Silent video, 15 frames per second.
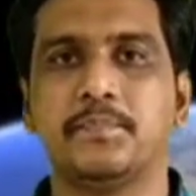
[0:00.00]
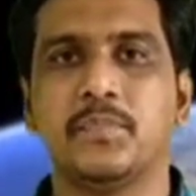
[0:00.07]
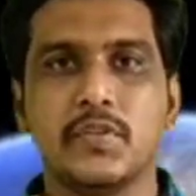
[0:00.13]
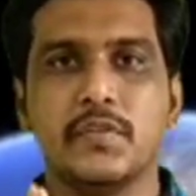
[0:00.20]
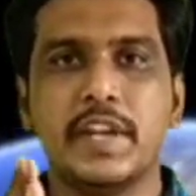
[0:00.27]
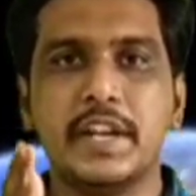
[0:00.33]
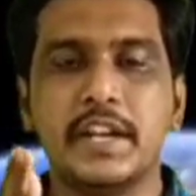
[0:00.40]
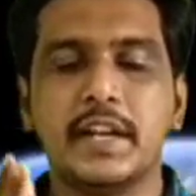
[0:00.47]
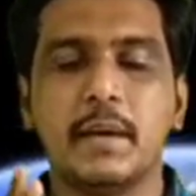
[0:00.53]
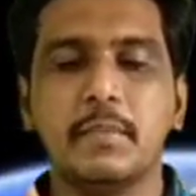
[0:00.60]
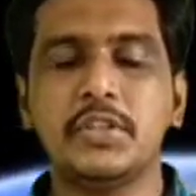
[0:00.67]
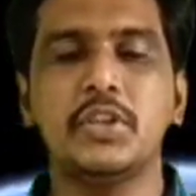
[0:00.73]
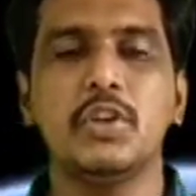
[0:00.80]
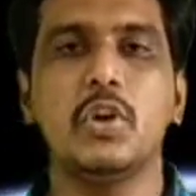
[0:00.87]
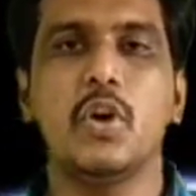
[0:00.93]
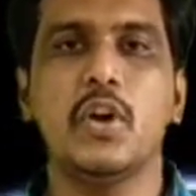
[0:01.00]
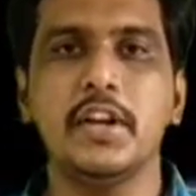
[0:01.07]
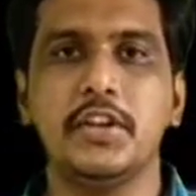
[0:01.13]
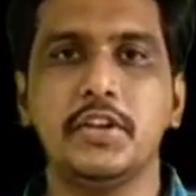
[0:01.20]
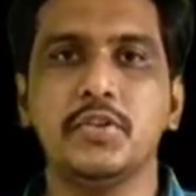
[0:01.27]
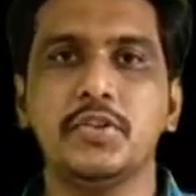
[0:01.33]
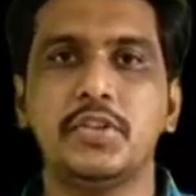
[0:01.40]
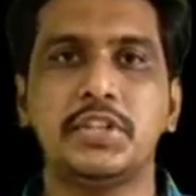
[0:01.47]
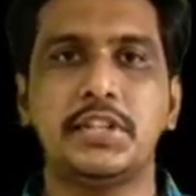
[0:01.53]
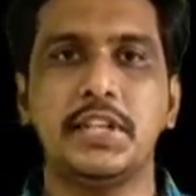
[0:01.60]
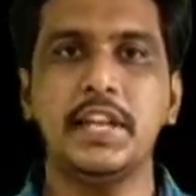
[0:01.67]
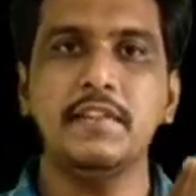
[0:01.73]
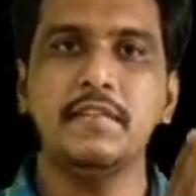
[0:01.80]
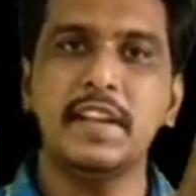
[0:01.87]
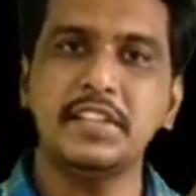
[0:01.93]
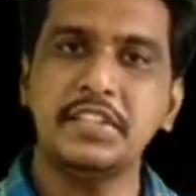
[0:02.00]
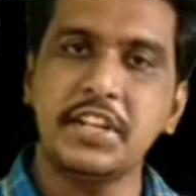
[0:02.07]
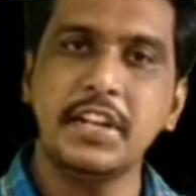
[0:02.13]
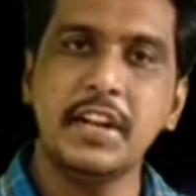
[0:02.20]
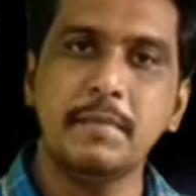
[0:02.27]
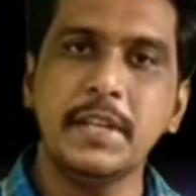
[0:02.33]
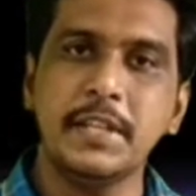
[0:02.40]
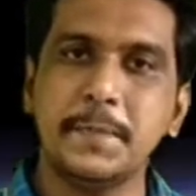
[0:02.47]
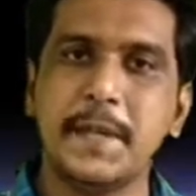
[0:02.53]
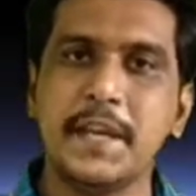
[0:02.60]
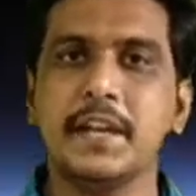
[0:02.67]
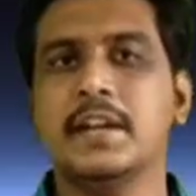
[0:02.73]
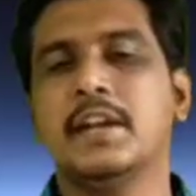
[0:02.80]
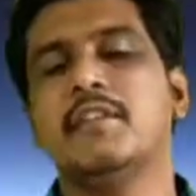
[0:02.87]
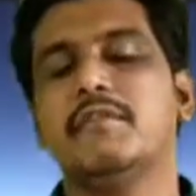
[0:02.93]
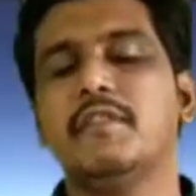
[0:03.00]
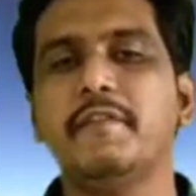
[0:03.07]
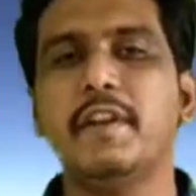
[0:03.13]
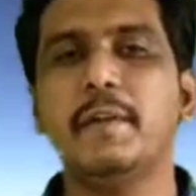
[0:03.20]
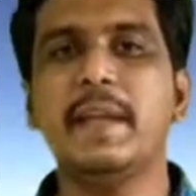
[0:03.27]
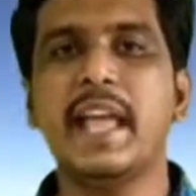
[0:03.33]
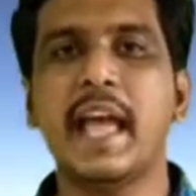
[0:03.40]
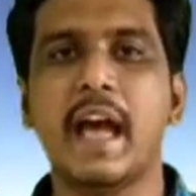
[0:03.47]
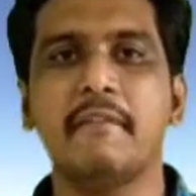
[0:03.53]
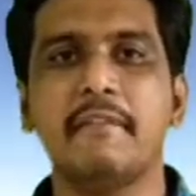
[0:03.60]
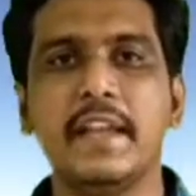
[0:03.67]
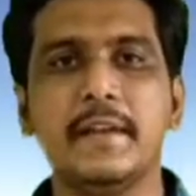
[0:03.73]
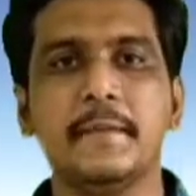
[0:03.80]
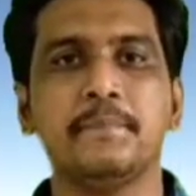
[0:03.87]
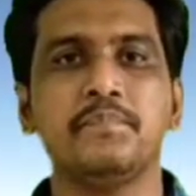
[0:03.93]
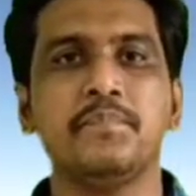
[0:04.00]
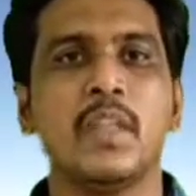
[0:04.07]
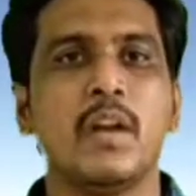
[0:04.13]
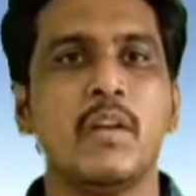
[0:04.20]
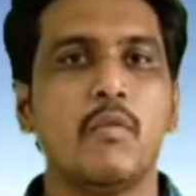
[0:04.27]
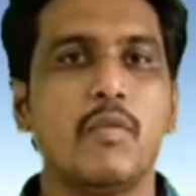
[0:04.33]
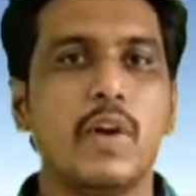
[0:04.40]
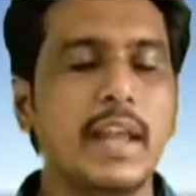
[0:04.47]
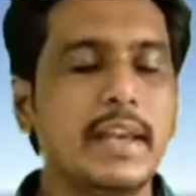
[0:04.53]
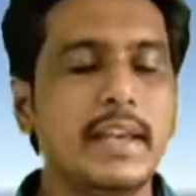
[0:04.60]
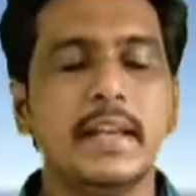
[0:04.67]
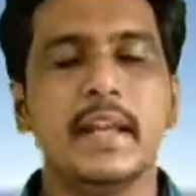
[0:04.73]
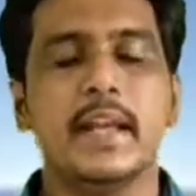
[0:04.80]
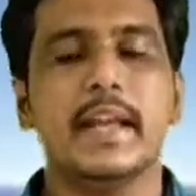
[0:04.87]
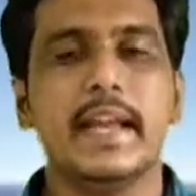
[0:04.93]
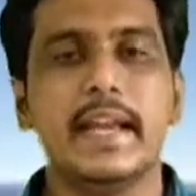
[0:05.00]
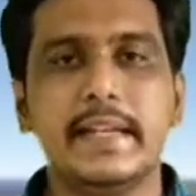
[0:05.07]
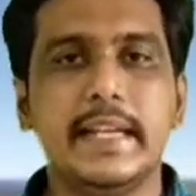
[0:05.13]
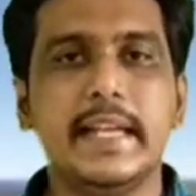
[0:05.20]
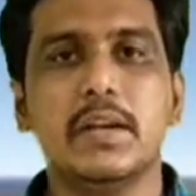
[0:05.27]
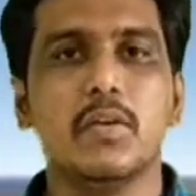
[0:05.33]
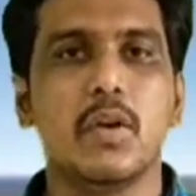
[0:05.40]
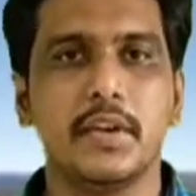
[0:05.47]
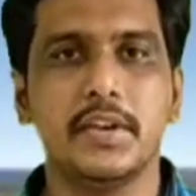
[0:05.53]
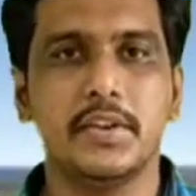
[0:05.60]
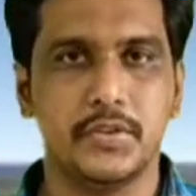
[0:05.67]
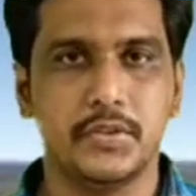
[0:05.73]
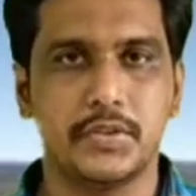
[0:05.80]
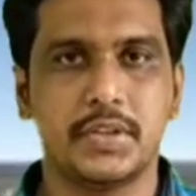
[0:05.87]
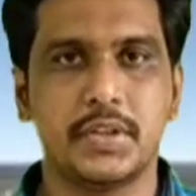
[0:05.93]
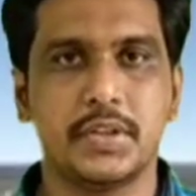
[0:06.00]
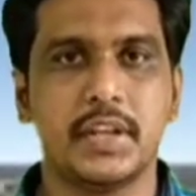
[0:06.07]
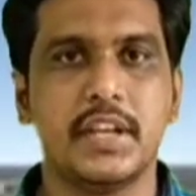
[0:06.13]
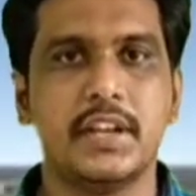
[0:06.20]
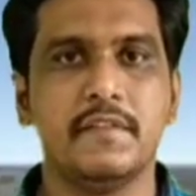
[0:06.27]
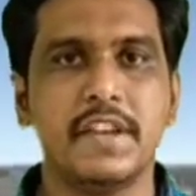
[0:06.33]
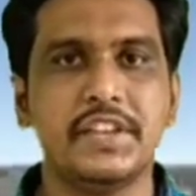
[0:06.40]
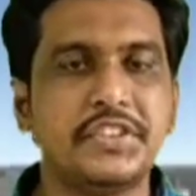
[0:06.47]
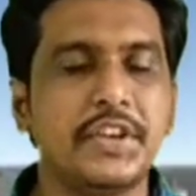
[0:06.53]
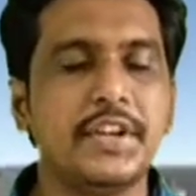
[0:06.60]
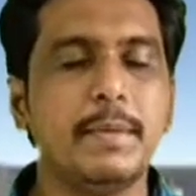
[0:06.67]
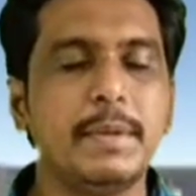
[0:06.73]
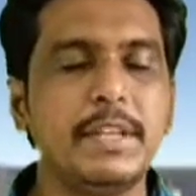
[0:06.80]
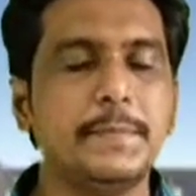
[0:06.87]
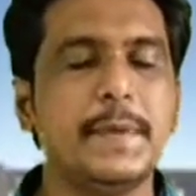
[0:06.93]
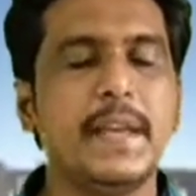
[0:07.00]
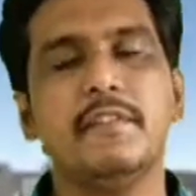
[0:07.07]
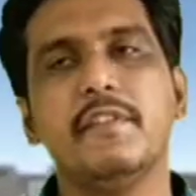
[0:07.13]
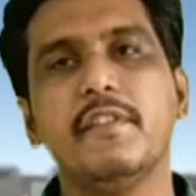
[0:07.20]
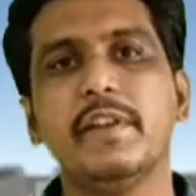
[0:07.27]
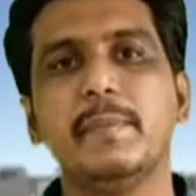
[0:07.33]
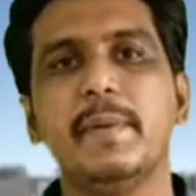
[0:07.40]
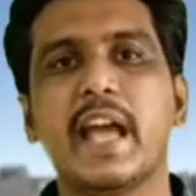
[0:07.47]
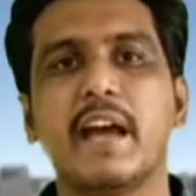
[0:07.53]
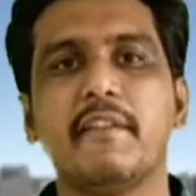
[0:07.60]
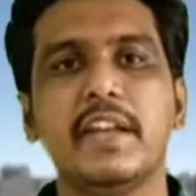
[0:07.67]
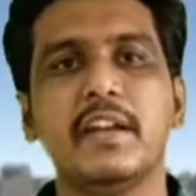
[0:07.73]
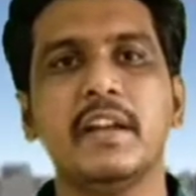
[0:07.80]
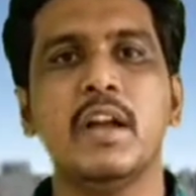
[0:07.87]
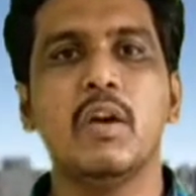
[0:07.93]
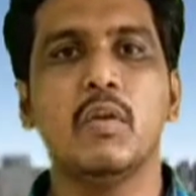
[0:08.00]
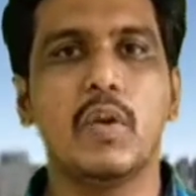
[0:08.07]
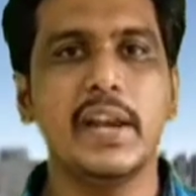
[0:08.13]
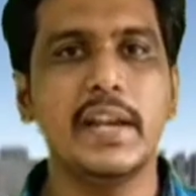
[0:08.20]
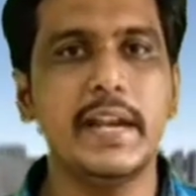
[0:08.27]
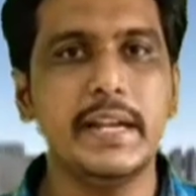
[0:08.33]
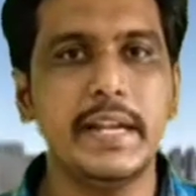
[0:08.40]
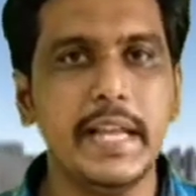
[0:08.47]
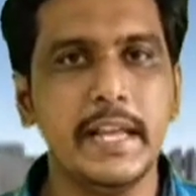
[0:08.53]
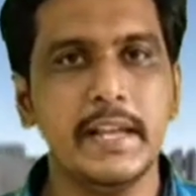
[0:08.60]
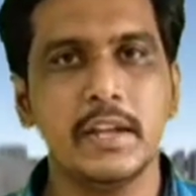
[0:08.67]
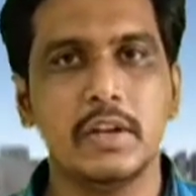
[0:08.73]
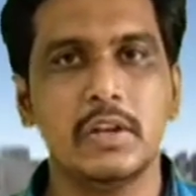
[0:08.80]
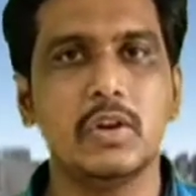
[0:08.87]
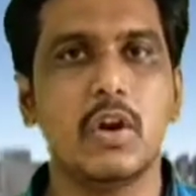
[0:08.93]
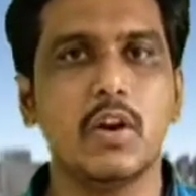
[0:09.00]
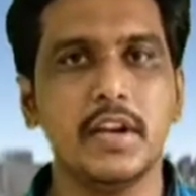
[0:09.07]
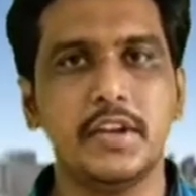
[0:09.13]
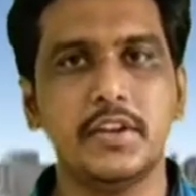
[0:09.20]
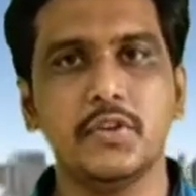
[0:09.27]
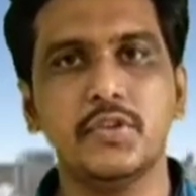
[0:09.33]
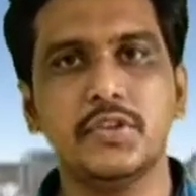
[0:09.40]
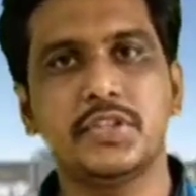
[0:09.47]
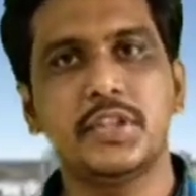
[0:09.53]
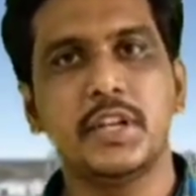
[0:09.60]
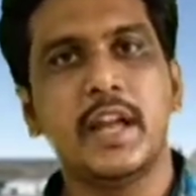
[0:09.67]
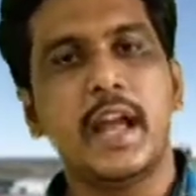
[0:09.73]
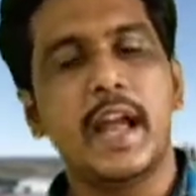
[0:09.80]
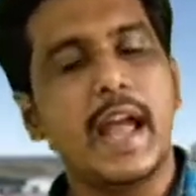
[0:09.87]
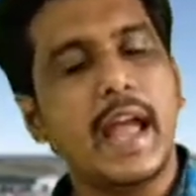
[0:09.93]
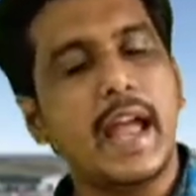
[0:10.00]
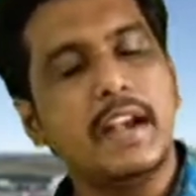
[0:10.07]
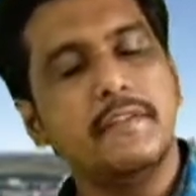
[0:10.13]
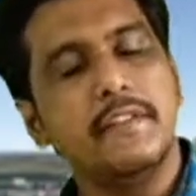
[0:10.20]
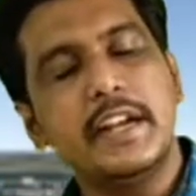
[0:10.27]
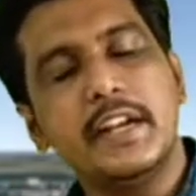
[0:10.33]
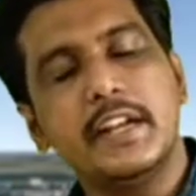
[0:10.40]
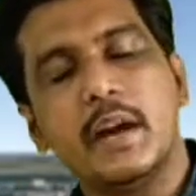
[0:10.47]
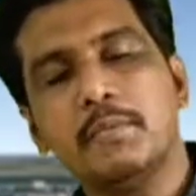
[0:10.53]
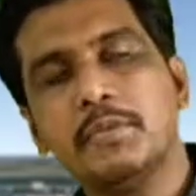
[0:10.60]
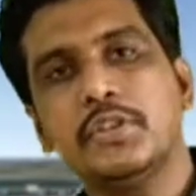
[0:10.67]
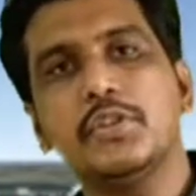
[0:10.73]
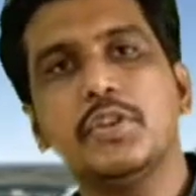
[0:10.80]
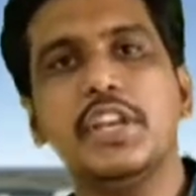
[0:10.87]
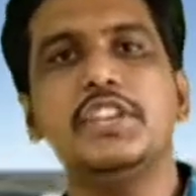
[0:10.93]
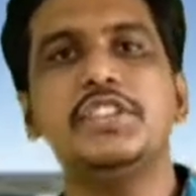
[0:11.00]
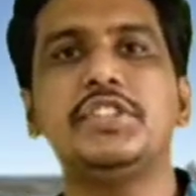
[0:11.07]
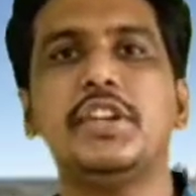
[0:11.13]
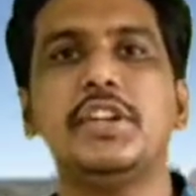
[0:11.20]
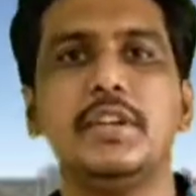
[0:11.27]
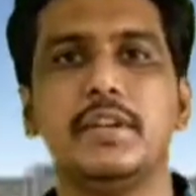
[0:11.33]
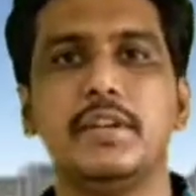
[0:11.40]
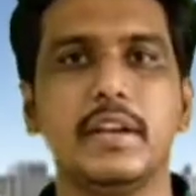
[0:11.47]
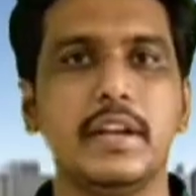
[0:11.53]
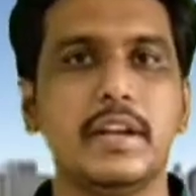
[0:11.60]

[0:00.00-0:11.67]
So when it comes to longitudes, in western hemisphere we will be having 180 longitudes. In western hemisphere we will be having 180 longitudes, and when it comes to eastern